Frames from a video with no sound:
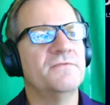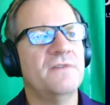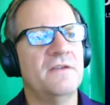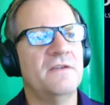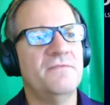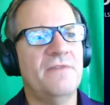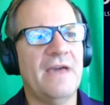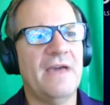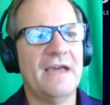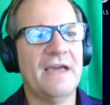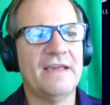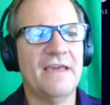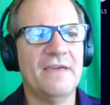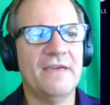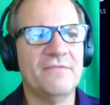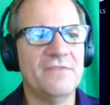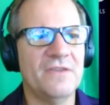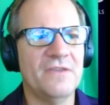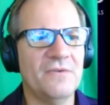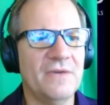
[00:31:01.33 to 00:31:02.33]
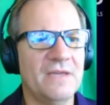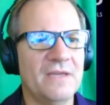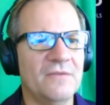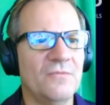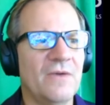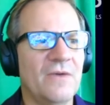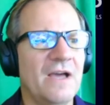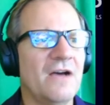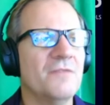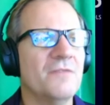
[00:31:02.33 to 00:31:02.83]
fun fact, have you
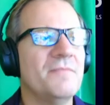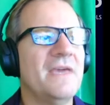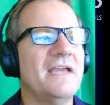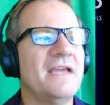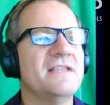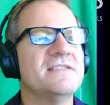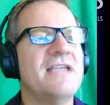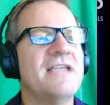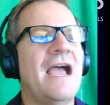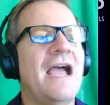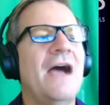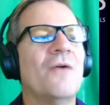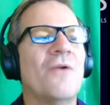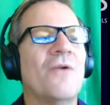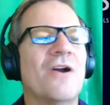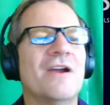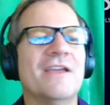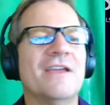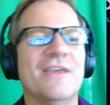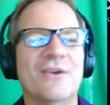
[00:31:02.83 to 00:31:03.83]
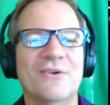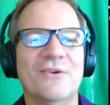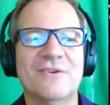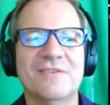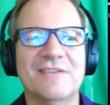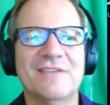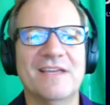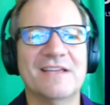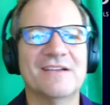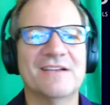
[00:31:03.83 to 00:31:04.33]
eaten well means how are you
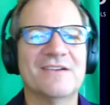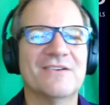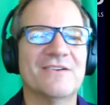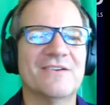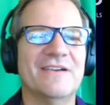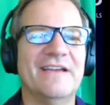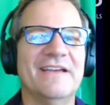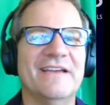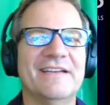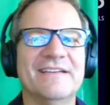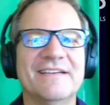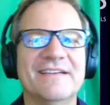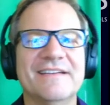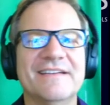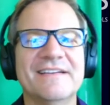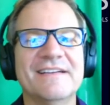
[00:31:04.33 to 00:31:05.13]
in Korean.